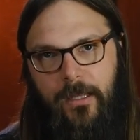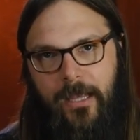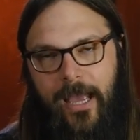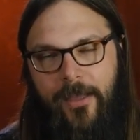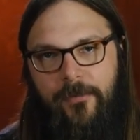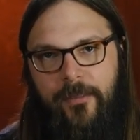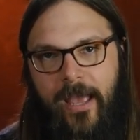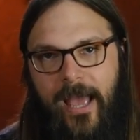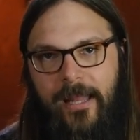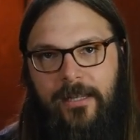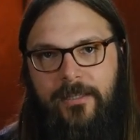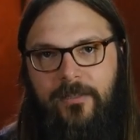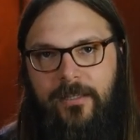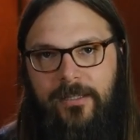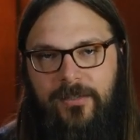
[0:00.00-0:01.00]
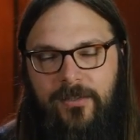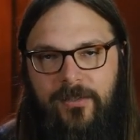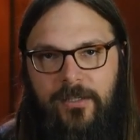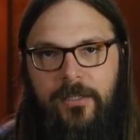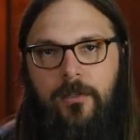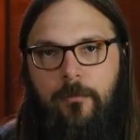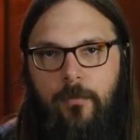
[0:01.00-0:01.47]
And that is the
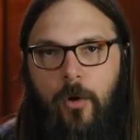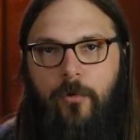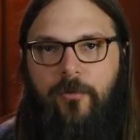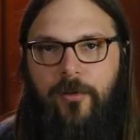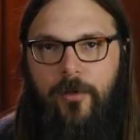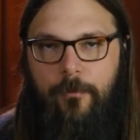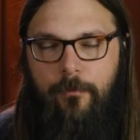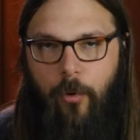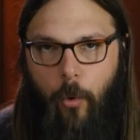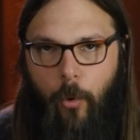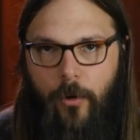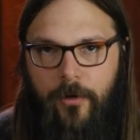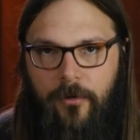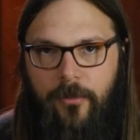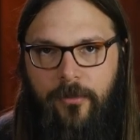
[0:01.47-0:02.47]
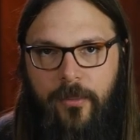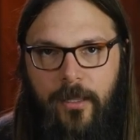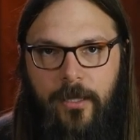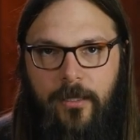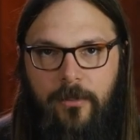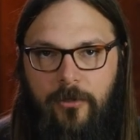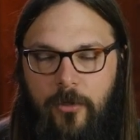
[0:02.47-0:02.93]
single most important
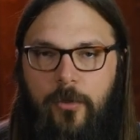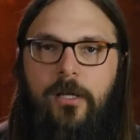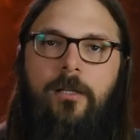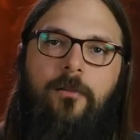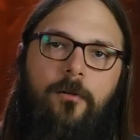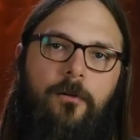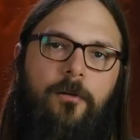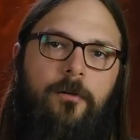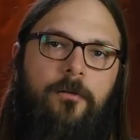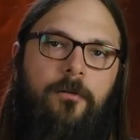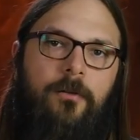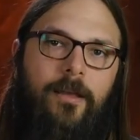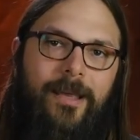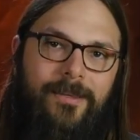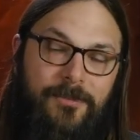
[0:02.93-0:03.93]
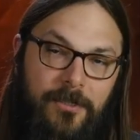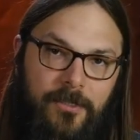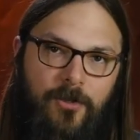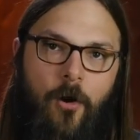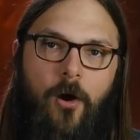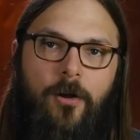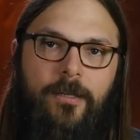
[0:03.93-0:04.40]
thing you can learn as a
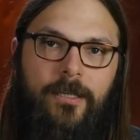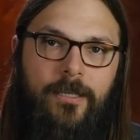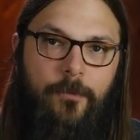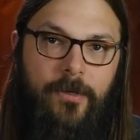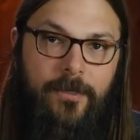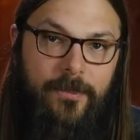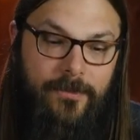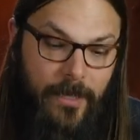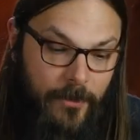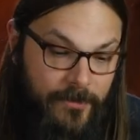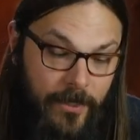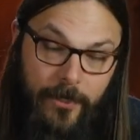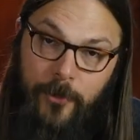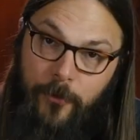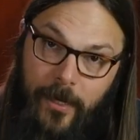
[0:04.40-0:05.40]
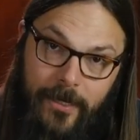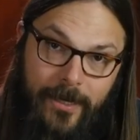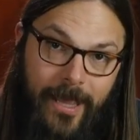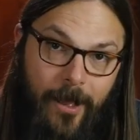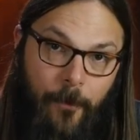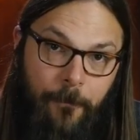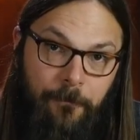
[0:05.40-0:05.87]
guitar geek. Because I'll tell you right
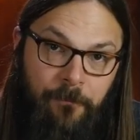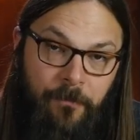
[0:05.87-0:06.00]
now,